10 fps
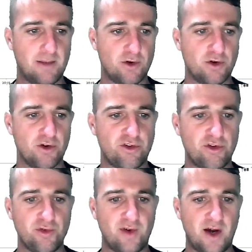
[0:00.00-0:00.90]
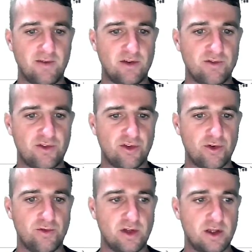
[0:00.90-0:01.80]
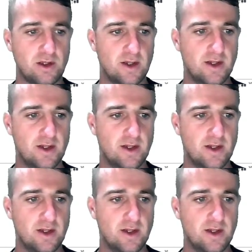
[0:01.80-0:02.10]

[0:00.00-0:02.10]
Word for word: I'm not going to go too far into the